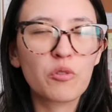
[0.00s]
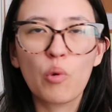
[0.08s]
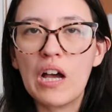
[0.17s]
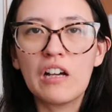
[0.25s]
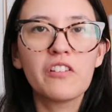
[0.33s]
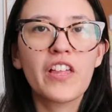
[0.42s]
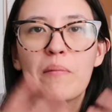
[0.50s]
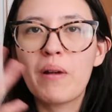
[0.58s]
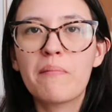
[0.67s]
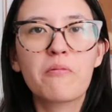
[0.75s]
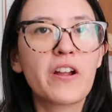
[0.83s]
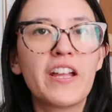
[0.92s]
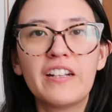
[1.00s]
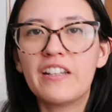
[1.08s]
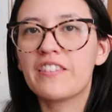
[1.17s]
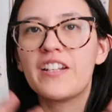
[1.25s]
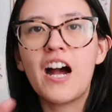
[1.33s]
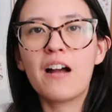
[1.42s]
as well that my brain
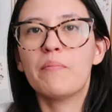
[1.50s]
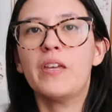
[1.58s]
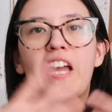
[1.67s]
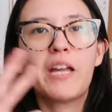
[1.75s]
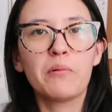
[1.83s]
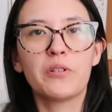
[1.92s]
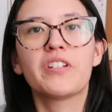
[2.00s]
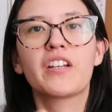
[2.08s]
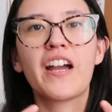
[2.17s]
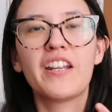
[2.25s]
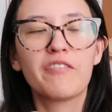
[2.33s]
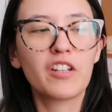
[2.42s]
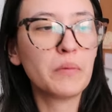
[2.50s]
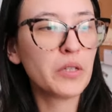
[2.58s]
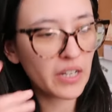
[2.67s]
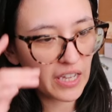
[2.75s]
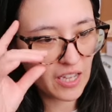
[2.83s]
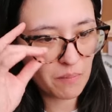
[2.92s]
is not being able to kind of
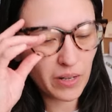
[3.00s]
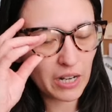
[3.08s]
communicate.